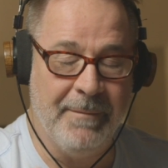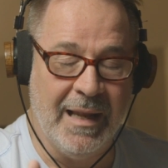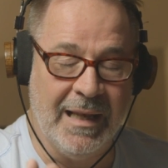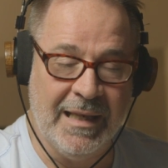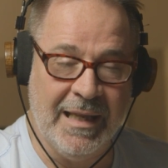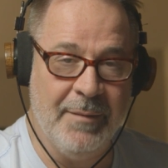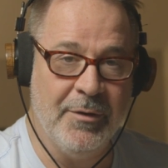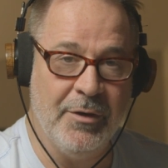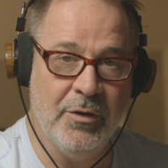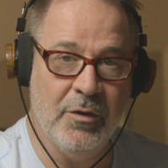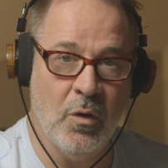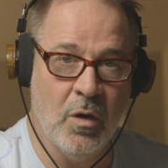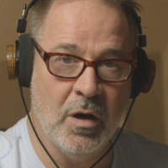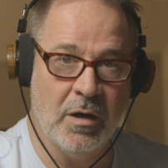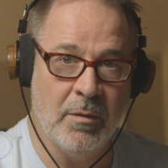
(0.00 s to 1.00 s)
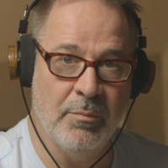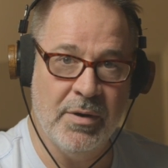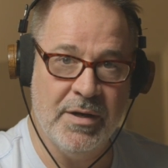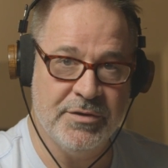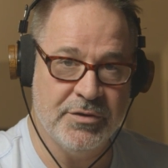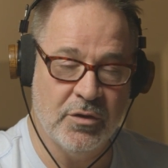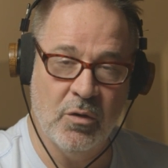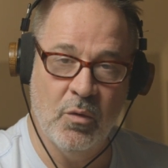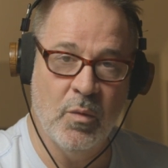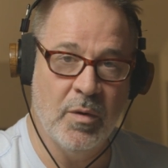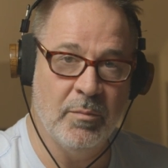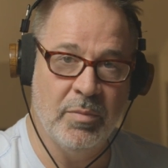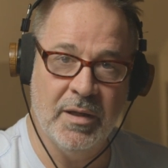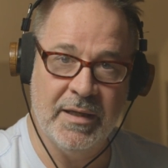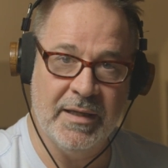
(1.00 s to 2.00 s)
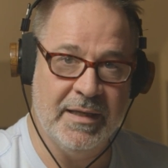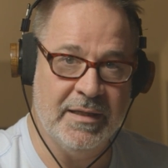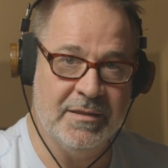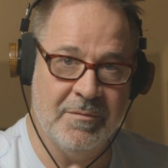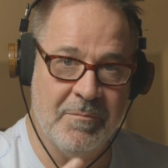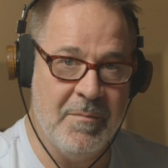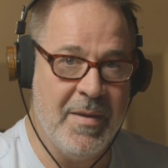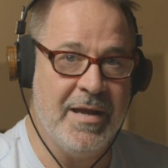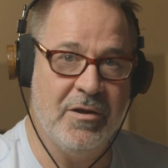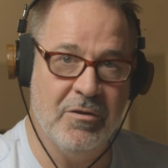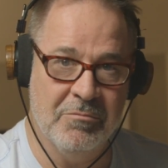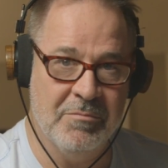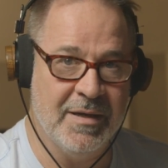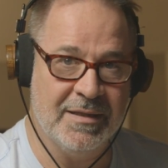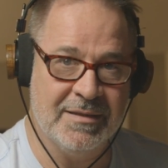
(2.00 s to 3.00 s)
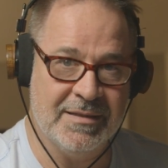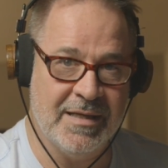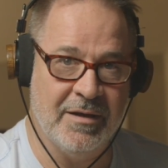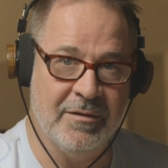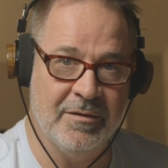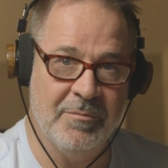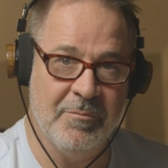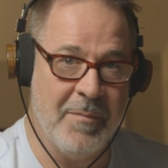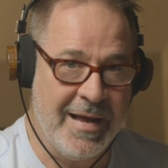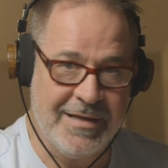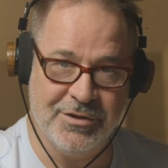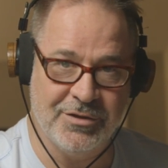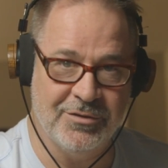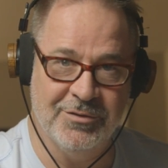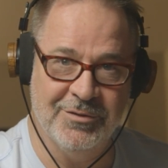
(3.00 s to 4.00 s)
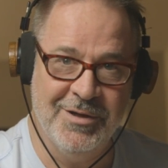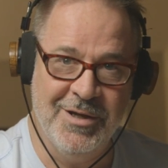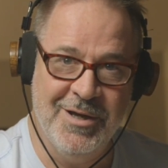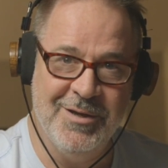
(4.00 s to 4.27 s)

limiter or a compressor or one plugin to make your mix sound magical.